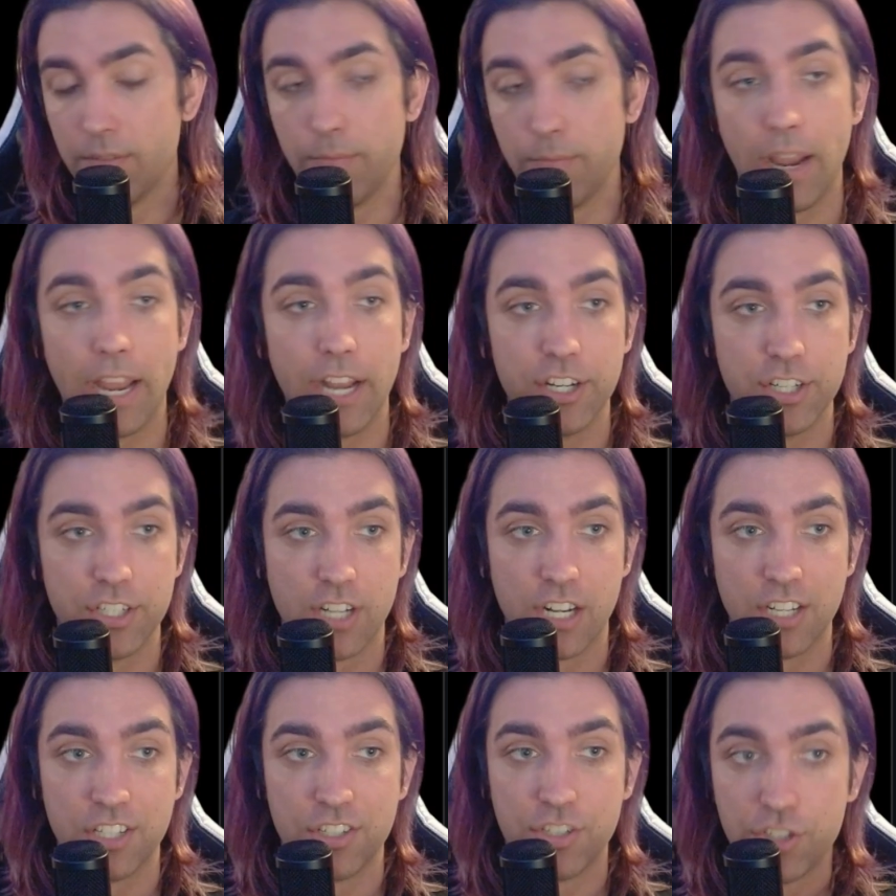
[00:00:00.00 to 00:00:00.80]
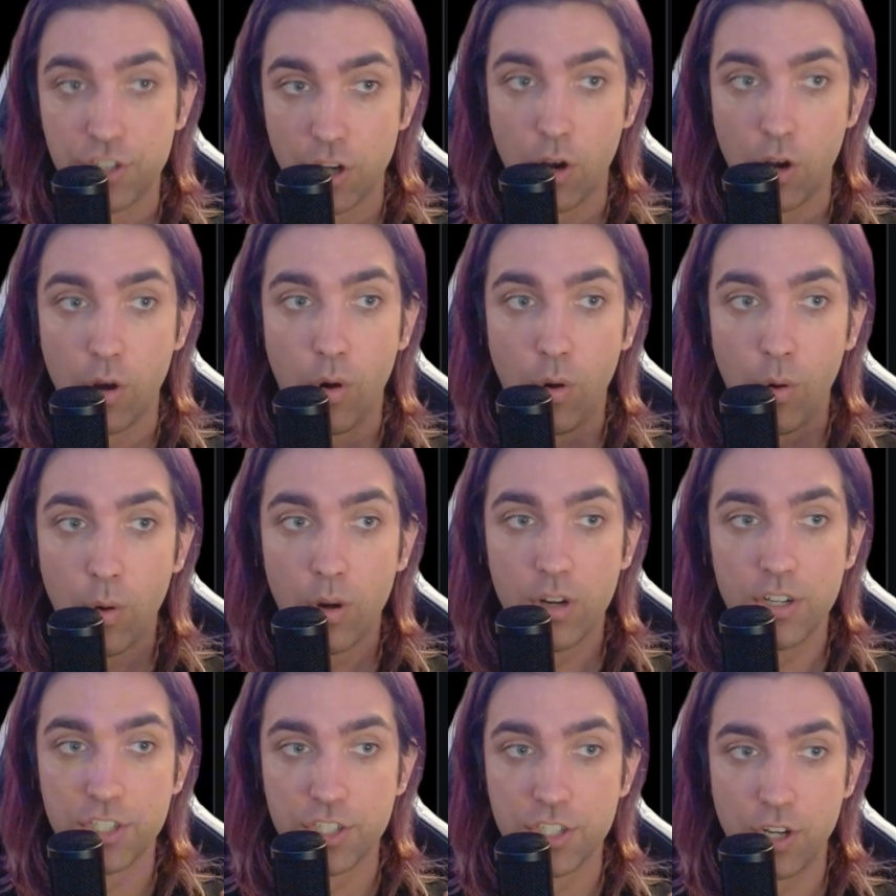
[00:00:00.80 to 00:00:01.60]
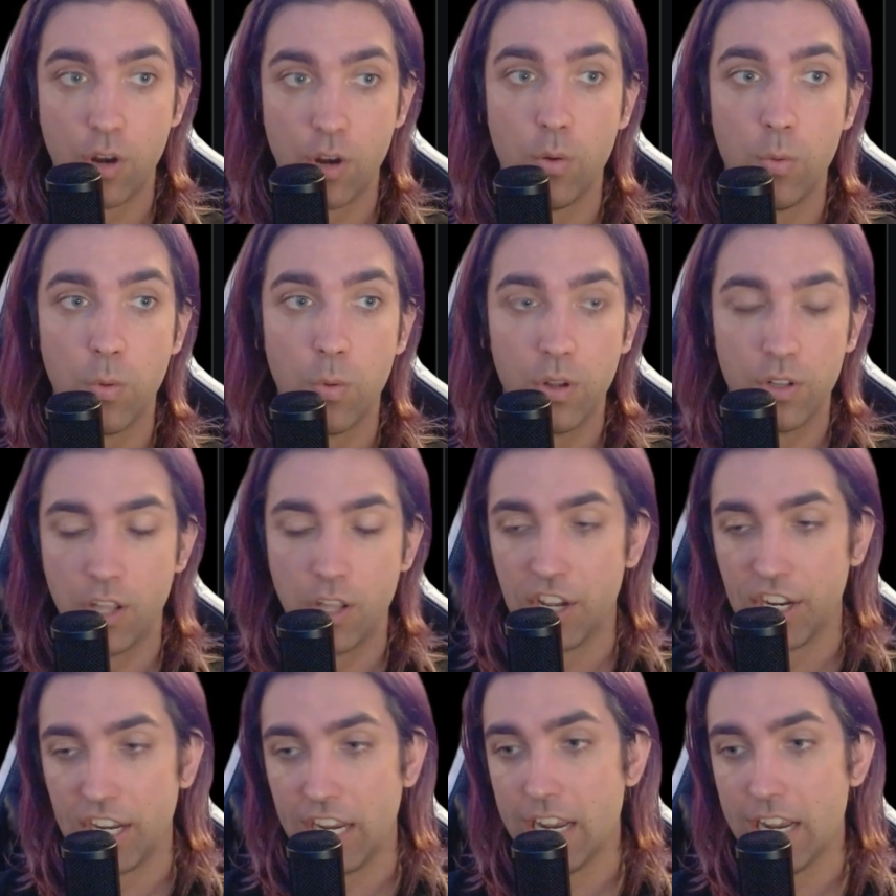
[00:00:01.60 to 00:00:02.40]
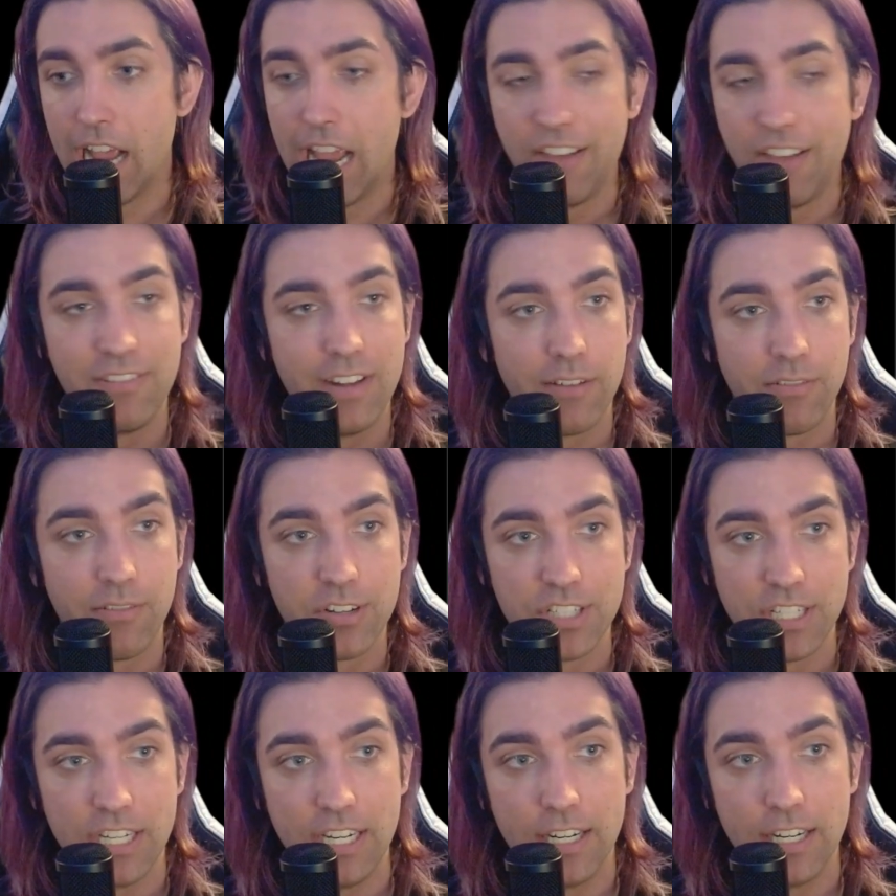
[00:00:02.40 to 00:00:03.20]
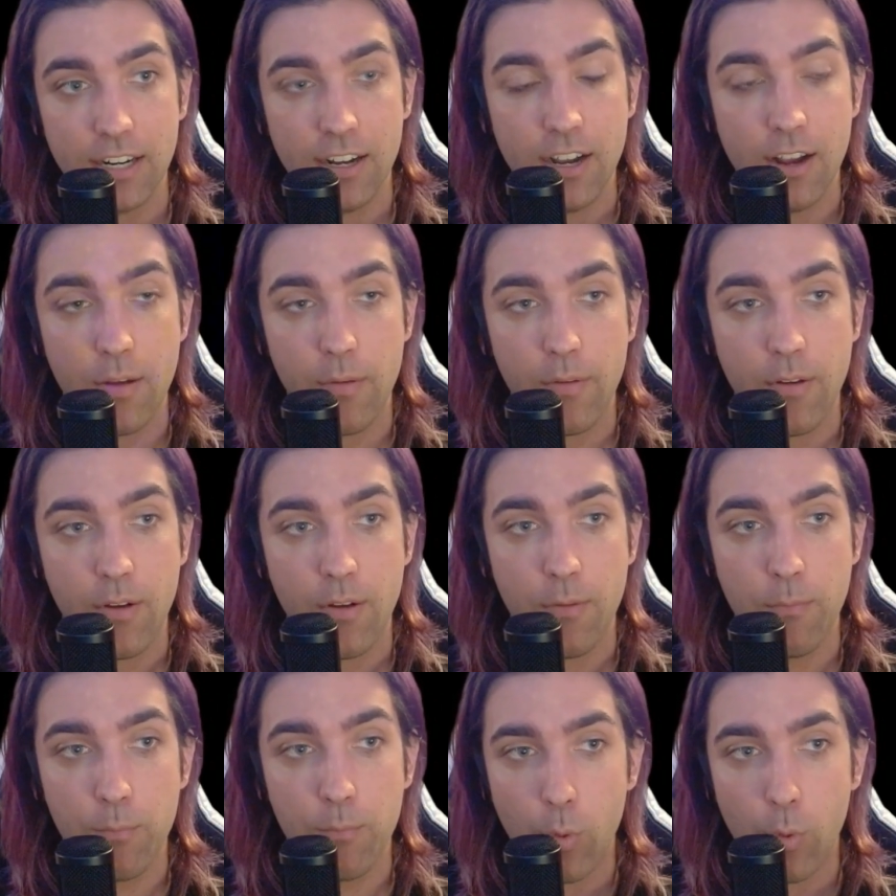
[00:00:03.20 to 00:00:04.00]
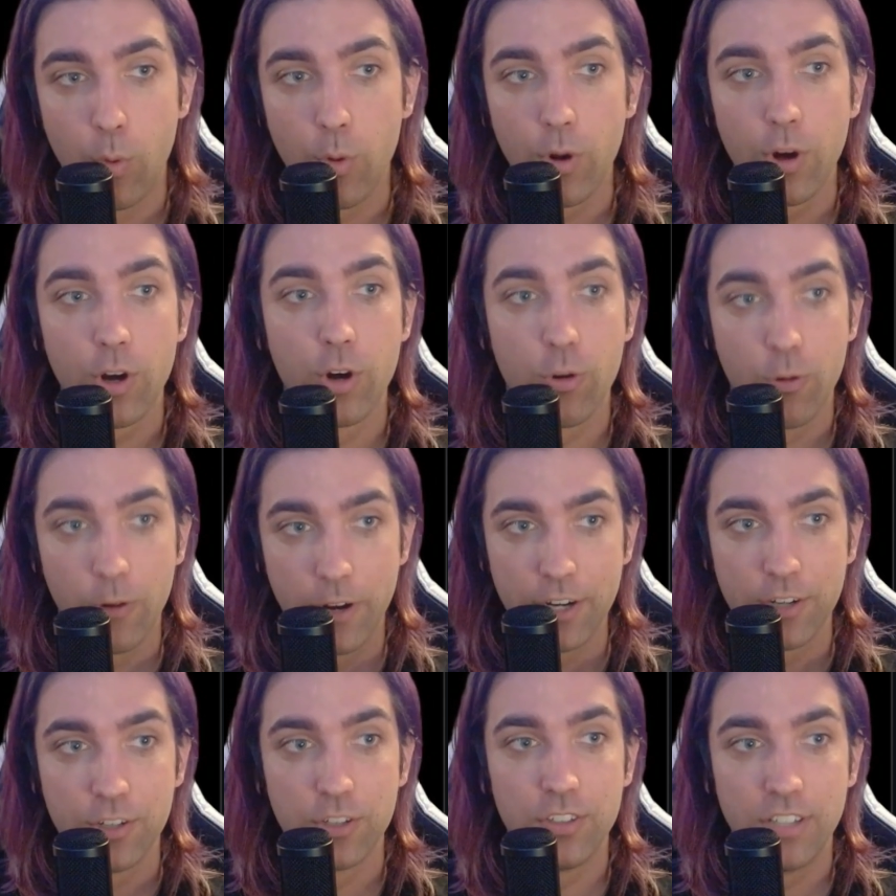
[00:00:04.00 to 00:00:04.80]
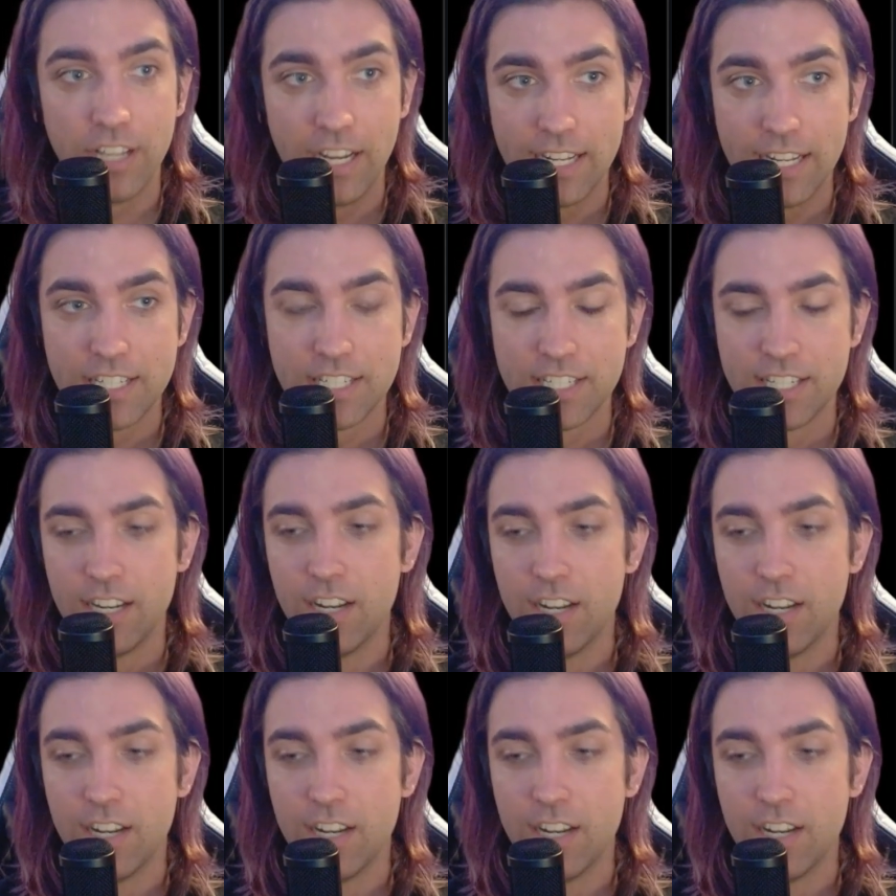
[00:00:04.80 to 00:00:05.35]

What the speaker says: My agents got so lucky. I've never seen more critical hits